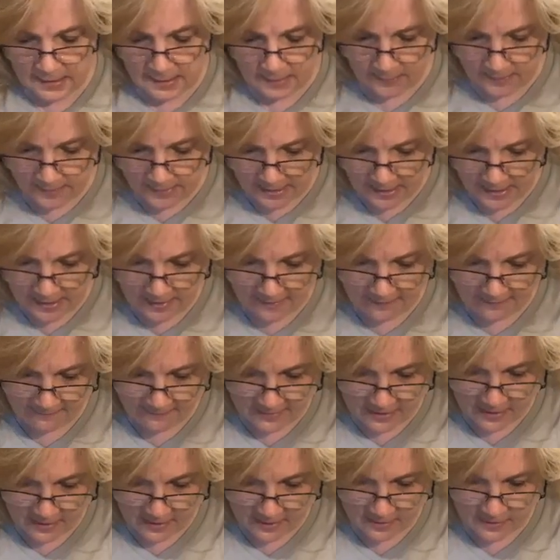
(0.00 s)
And then we
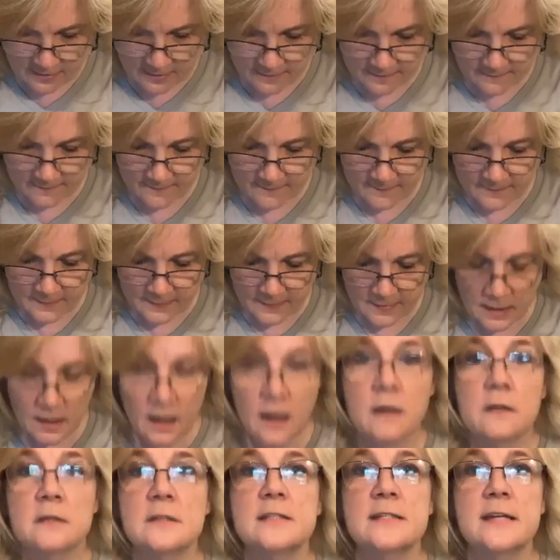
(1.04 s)
have our
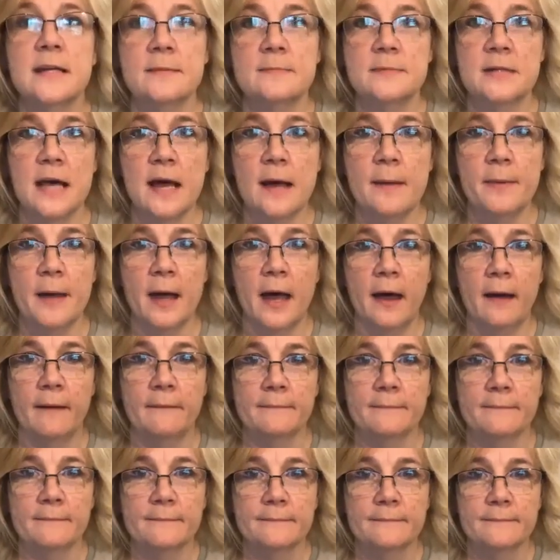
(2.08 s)
Uncle Sam top
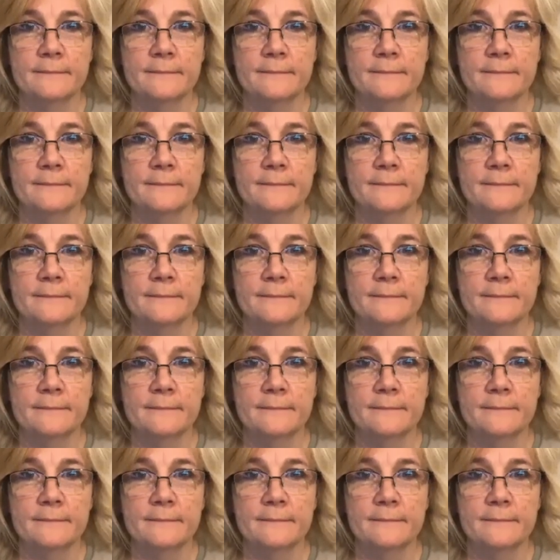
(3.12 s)
hat.